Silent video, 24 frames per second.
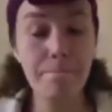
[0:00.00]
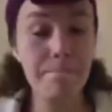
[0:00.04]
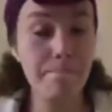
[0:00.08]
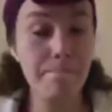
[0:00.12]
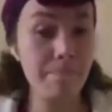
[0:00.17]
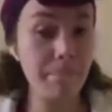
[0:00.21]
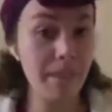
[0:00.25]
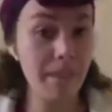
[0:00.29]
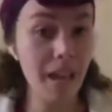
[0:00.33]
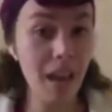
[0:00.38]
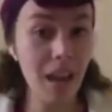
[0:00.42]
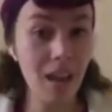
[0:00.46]

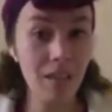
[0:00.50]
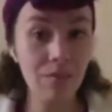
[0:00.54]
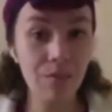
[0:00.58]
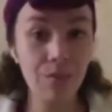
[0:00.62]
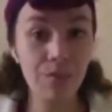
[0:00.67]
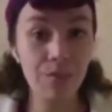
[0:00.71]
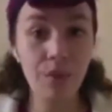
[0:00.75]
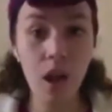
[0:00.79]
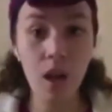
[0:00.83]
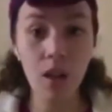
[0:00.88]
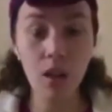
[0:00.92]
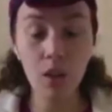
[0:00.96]
Yeah,
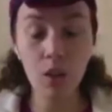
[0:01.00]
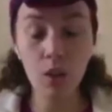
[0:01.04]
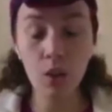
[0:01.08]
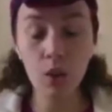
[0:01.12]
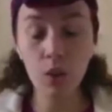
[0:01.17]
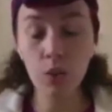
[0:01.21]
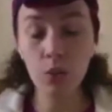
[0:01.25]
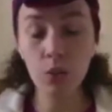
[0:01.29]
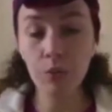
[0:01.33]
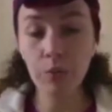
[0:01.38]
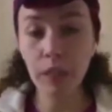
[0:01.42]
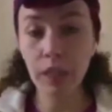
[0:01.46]

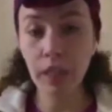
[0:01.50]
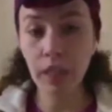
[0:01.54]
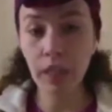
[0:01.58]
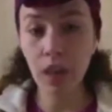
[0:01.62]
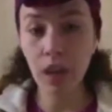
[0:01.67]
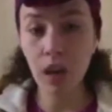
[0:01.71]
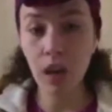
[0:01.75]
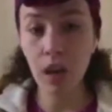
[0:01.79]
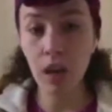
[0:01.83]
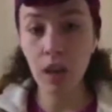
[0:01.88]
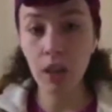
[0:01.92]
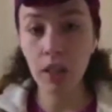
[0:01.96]
follow me
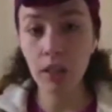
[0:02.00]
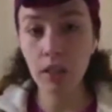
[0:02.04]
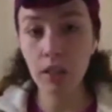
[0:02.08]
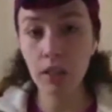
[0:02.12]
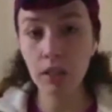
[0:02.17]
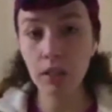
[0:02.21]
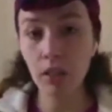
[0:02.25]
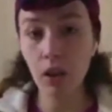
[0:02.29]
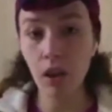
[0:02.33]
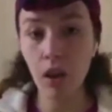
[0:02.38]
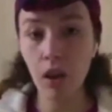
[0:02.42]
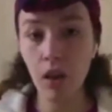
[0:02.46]

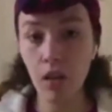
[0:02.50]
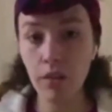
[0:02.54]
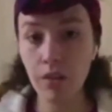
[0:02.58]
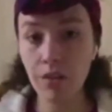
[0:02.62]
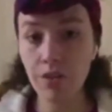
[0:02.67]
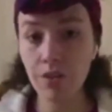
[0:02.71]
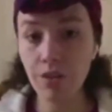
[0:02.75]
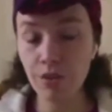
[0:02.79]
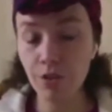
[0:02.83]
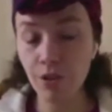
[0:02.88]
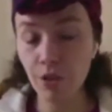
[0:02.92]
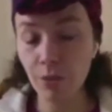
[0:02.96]
on all the
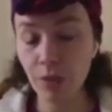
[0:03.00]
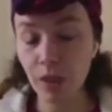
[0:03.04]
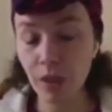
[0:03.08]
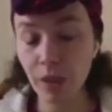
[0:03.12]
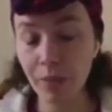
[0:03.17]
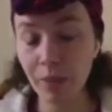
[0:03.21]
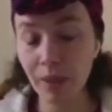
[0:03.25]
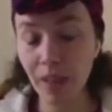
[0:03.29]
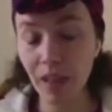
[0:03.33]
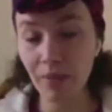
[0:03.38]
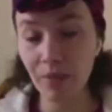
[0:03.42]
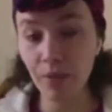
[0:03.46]
social media
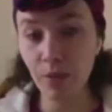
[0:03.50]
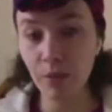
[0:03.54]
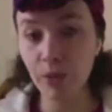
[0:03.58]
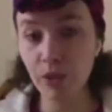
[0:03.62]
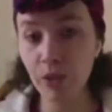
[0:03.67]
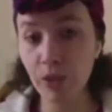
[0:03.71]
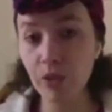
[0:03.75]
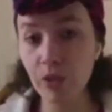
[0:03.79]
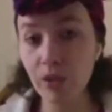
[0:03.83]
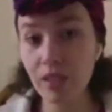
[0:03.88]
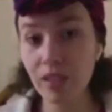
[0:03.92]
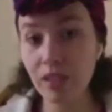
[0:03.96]
platforms
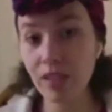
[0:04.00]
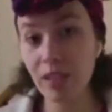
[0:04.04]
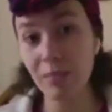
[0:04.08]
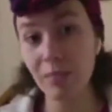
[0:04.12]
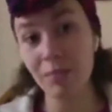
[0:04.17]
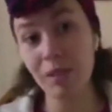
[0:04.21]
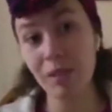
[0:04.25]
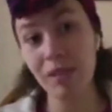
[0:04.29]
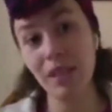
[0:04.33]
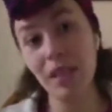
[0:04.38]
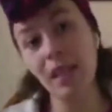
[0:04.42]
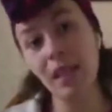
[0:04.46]
so you can stay up
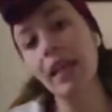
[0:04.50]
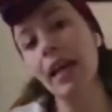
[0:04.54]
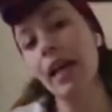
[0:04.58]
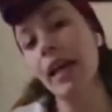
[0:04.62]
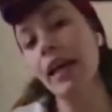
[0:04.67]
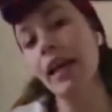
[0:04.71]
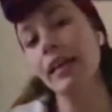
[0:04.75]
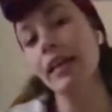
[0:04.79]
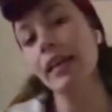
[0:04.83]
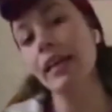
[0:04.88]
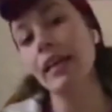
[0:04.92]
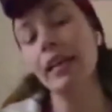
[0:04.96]
to date
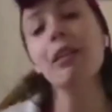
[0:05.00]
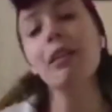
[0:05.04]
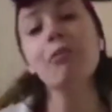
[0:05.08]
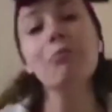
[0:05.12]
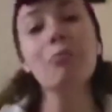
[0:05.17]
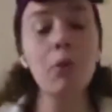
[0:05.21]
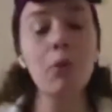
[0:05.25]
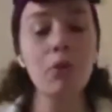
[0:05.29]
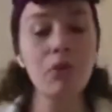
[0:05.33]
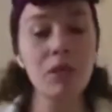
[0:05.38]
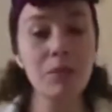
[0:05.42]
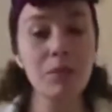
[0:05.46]
and get any
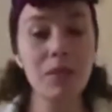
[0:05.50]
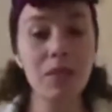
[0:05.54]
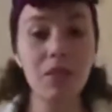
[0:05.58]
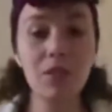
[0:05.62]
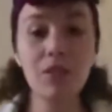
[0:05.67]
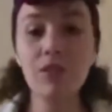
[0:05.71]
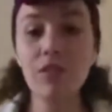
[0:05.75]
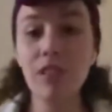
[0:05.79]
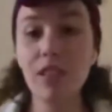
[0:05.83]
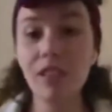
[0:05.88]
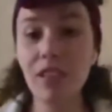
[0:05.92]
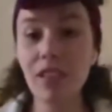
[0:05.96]
bonus
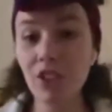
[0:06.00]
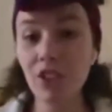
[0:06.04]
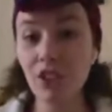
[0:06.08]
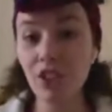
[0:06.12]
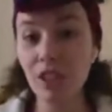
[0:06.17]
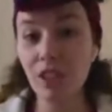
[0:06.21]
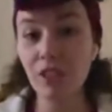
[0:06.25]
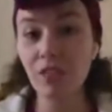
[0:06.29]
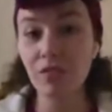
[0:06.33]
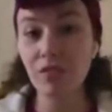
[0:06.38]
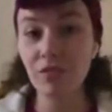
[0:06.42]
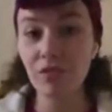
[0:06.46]
material that I
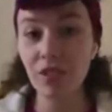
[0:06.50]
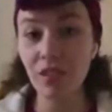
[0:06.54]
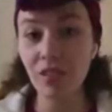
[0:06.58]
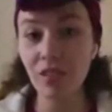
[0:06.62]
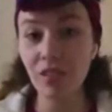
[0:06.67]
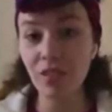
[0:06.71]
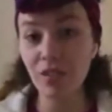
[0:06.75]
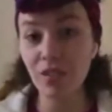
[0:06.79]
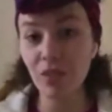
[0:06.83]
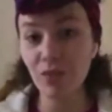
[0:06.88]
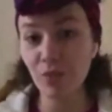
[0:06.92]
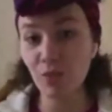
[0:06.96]
share through there
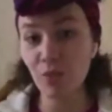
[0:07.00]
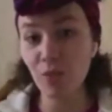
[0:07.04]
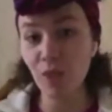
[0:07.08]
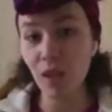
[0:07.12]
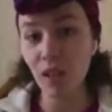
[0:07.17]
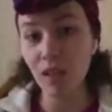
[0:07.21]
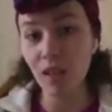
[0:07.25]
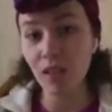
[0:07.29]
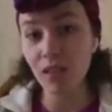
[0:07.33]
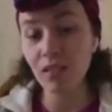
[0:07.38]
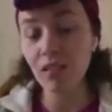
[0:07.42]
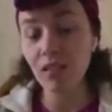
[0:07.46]
as
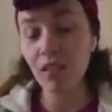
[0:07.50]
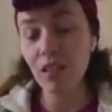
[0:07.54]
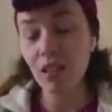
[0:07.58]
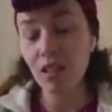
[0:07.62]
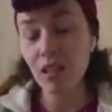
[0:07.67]
well.